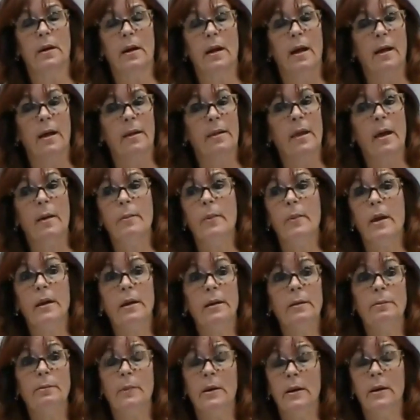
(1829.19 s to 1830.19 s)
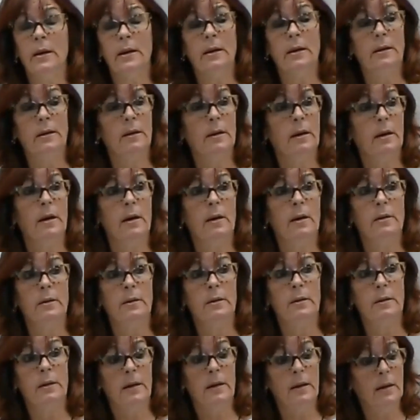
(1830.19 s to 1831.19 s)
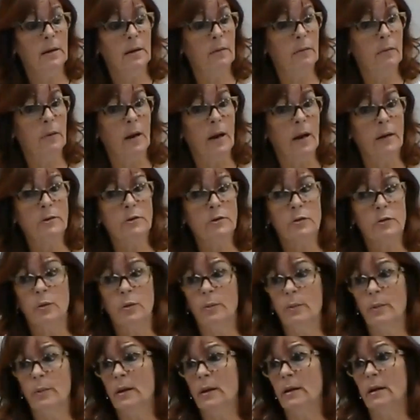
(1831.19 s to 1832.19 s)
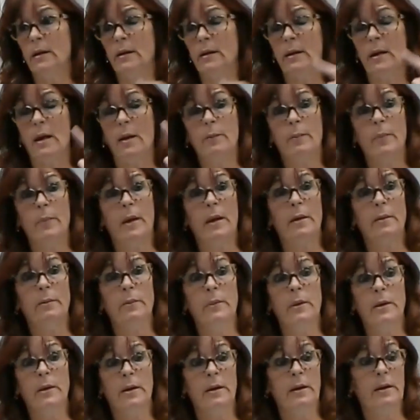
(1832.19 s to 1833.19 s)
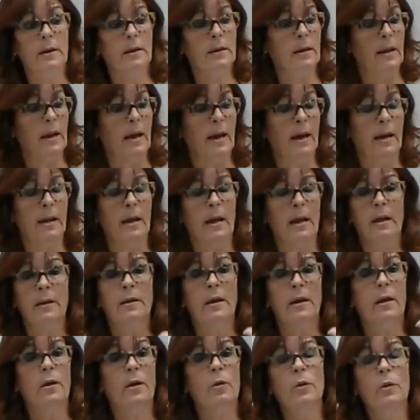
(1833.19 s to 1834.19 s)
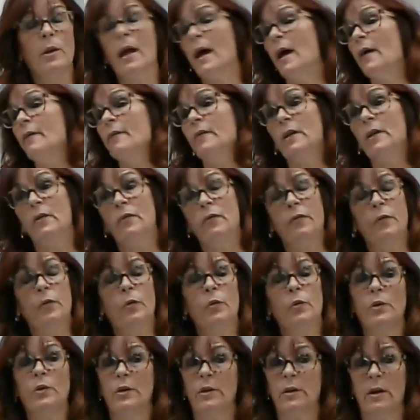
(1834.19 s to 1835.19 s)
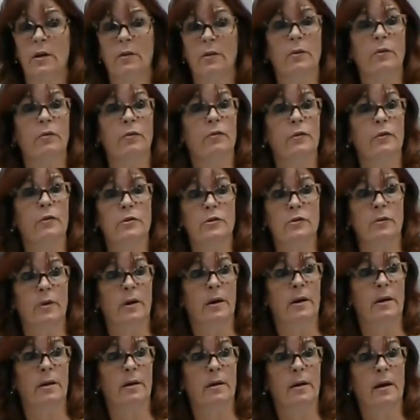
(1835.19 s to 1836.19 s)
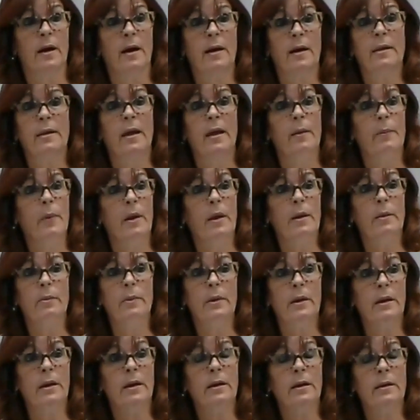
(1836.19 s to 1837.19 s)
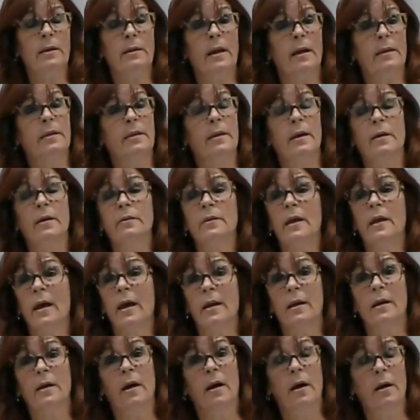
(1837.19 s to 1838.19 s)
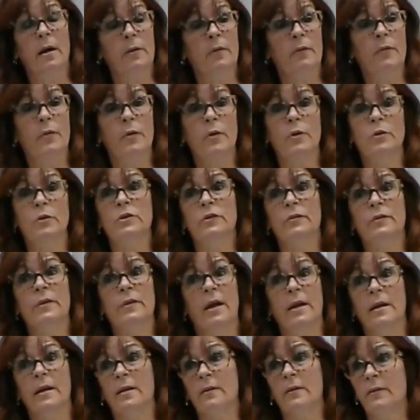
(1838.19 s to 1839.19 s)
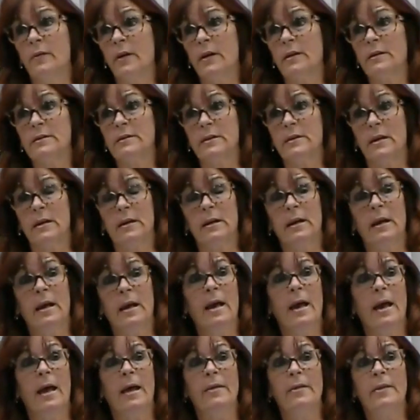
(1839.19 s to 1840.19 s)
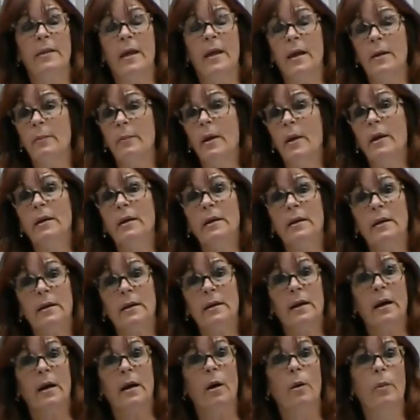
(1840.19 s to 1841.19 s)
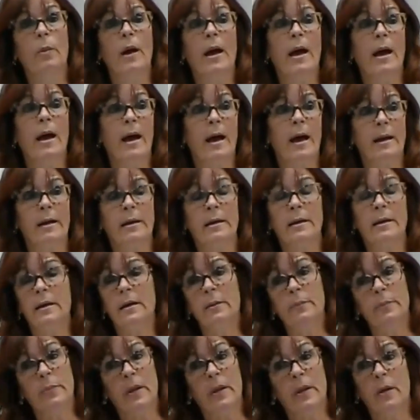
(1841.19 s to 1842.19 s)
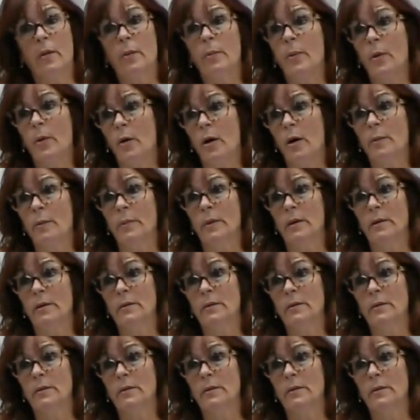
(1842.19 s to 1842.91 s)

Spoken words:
And that may mean needing a ride to a meeting. That may mean that they don't have any food in their refrigerator. That may mean that they're getting on the verge of getting evicted, and they may need help how to keep their apartment.